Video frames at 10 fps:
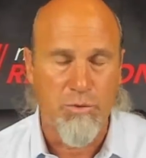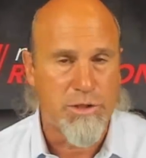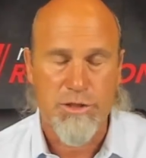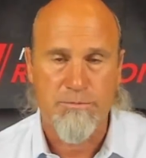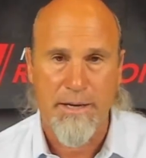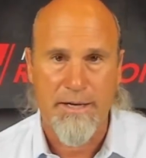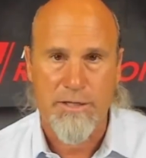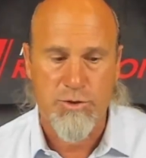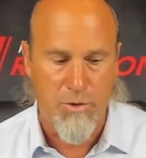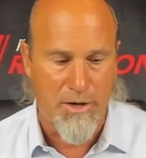which has been an
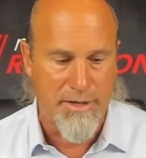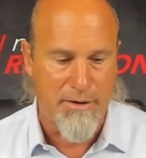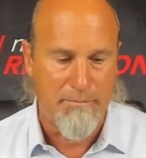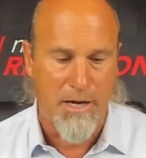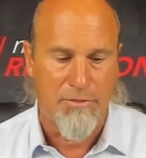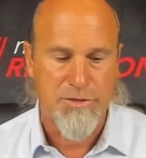extraordinary month.